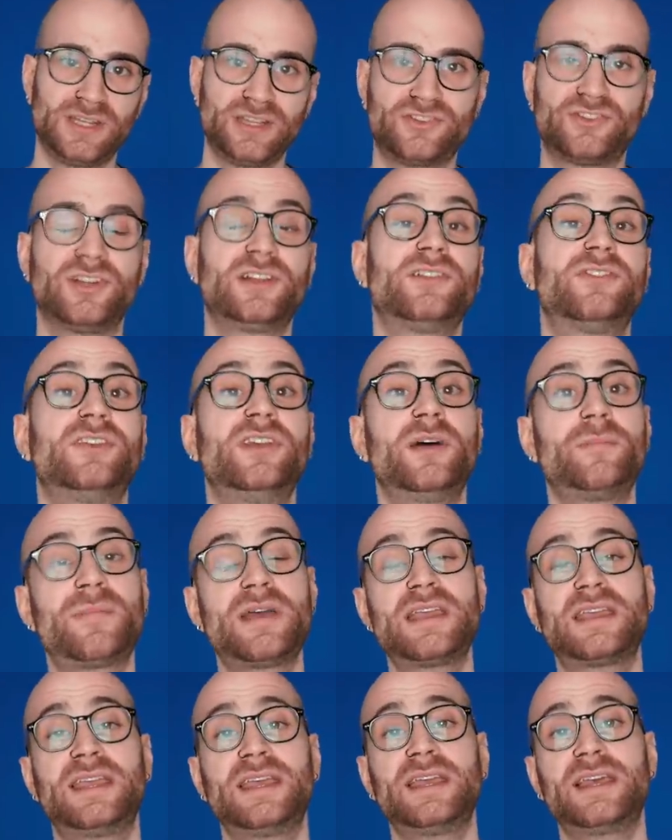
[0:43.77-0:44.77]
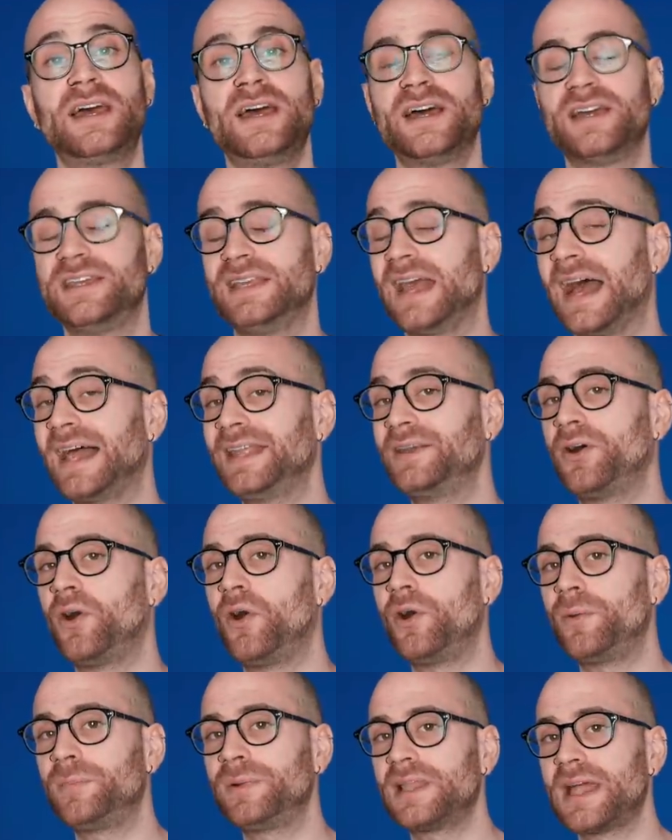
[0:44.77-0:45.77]
that Chelsea are making Jan
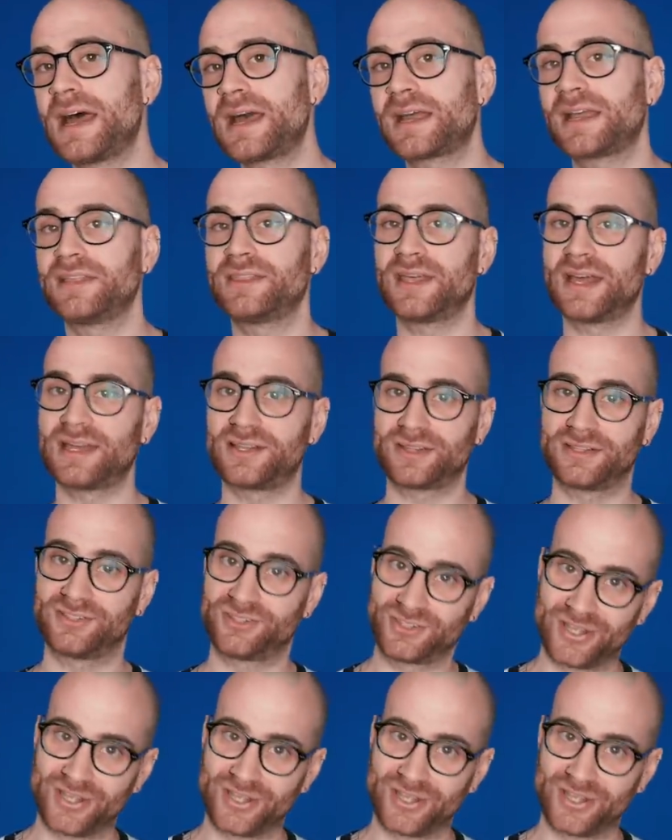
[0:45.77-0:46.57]
Oblak their